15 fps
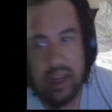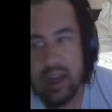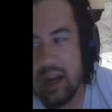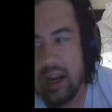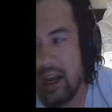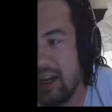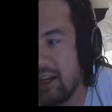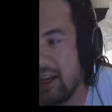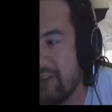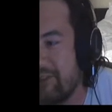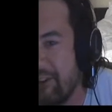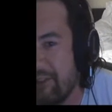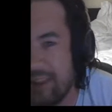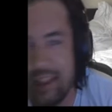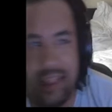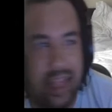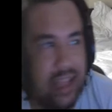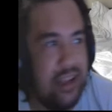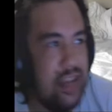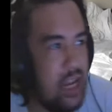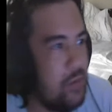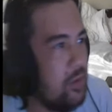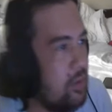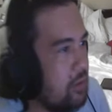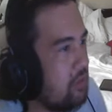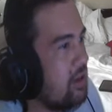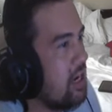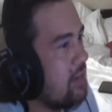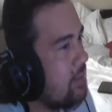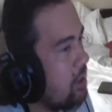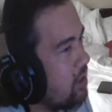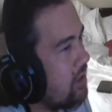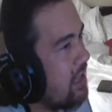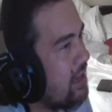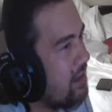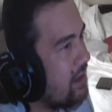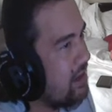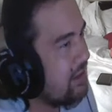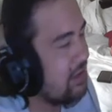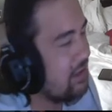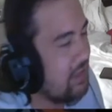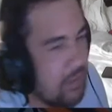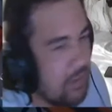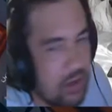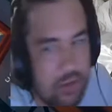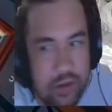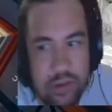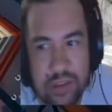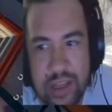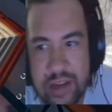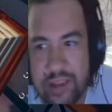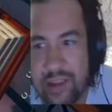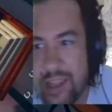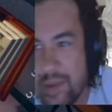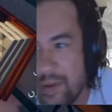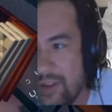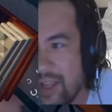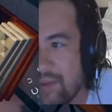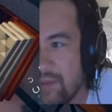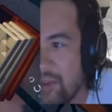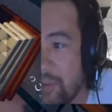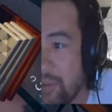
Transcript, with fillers: Uh, feel free to like, comment, subscribe, all that nonsense. Let me know what you thought of the demo down below.